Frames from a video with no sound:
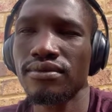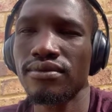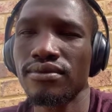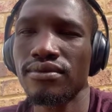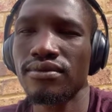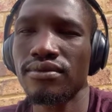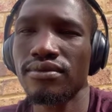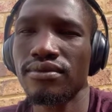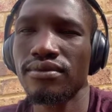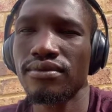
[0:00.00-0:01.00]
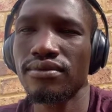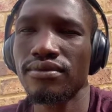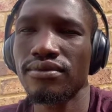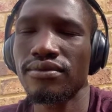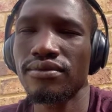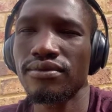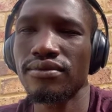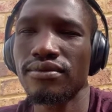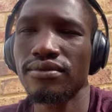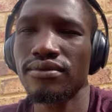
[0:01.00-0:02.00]

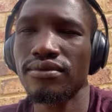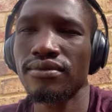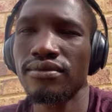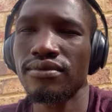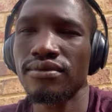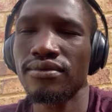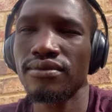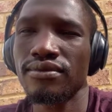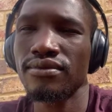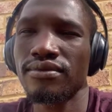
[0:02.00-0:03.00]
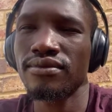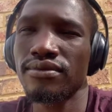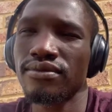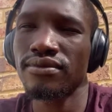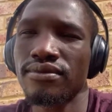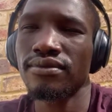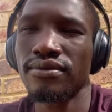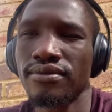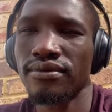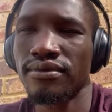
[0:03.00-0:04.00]

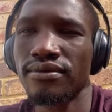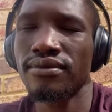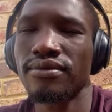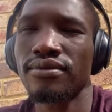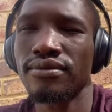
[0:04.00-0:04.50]
(silent)